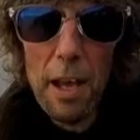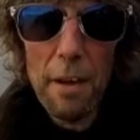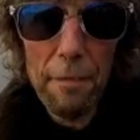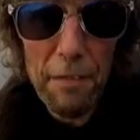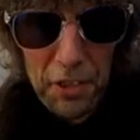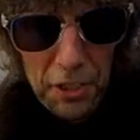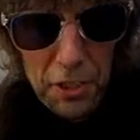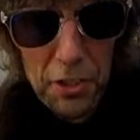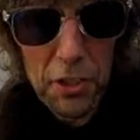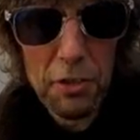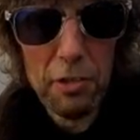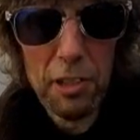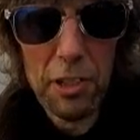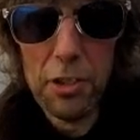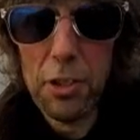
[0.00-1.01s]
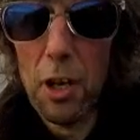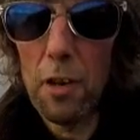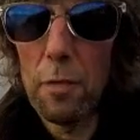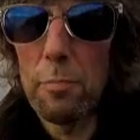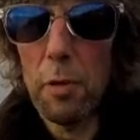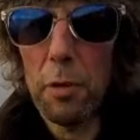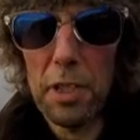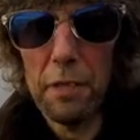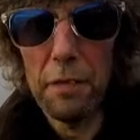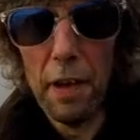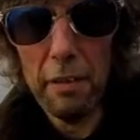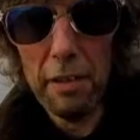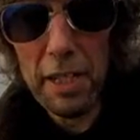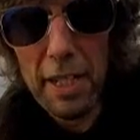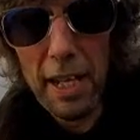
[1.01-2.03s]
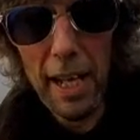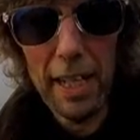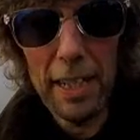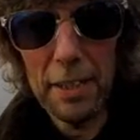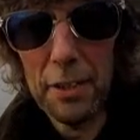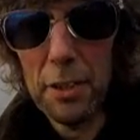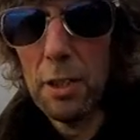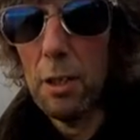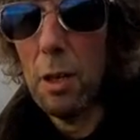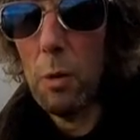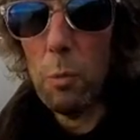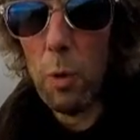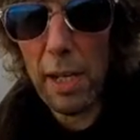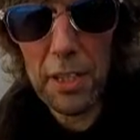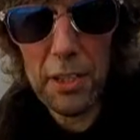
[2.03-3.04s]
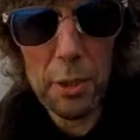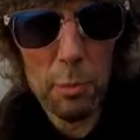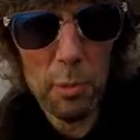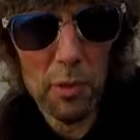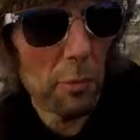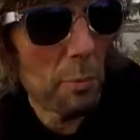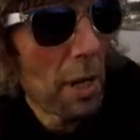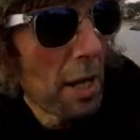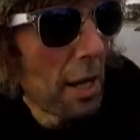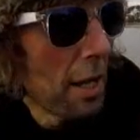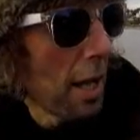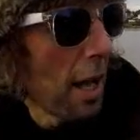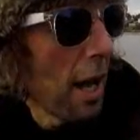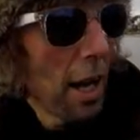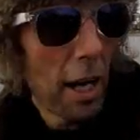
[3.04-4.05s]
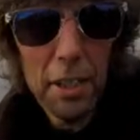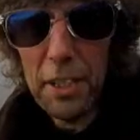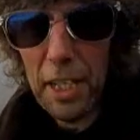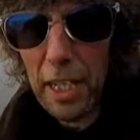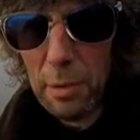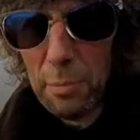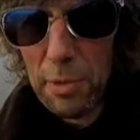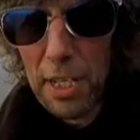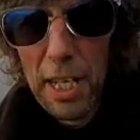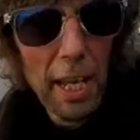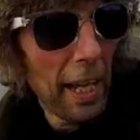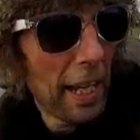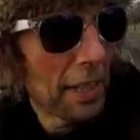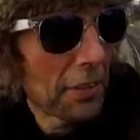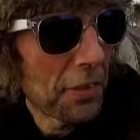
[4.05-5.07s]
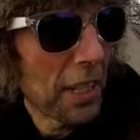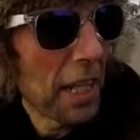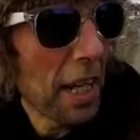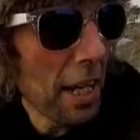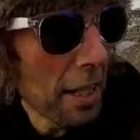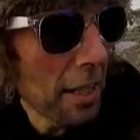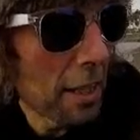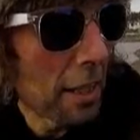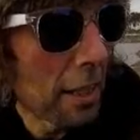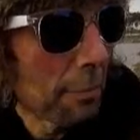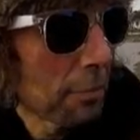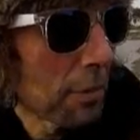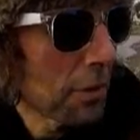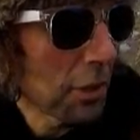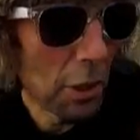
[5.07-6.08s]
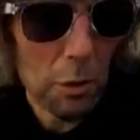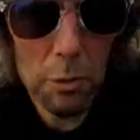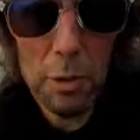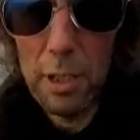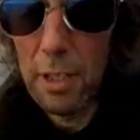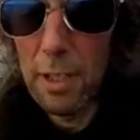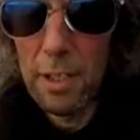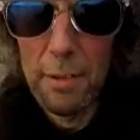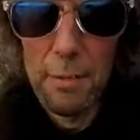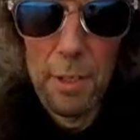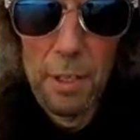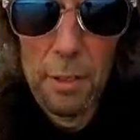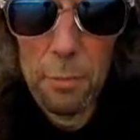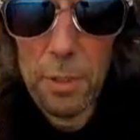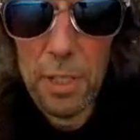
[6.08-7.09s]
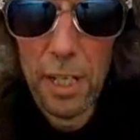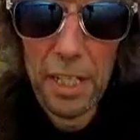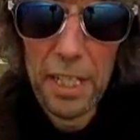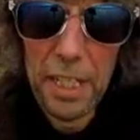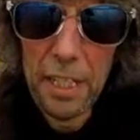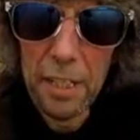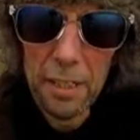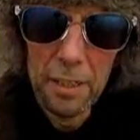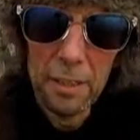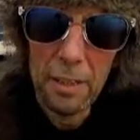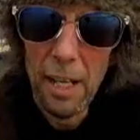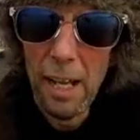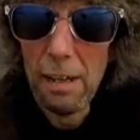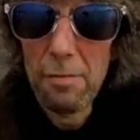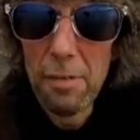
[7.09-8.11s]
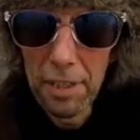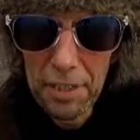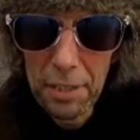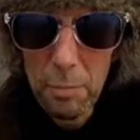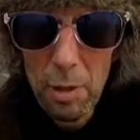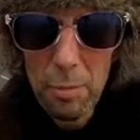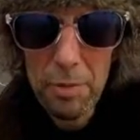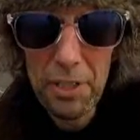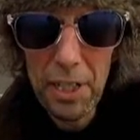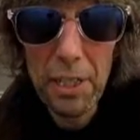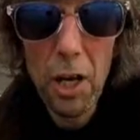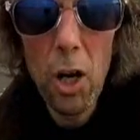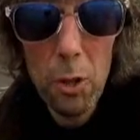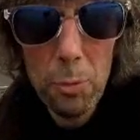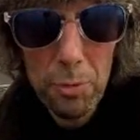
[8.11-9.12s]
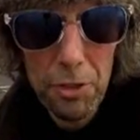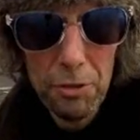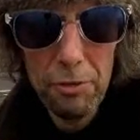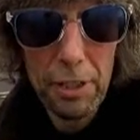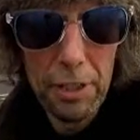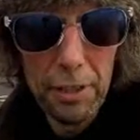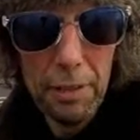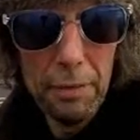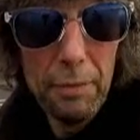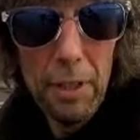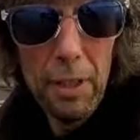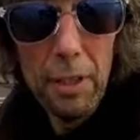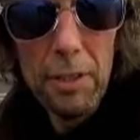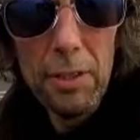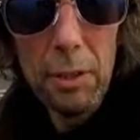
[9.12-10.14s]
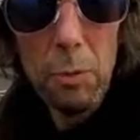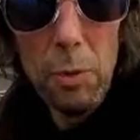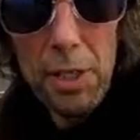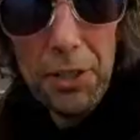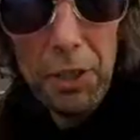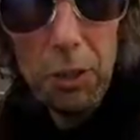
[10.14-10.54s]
fishing streets of Broughty Ferry and why some of them are named as they are. So we are here right at the moment at Home Street. So why is it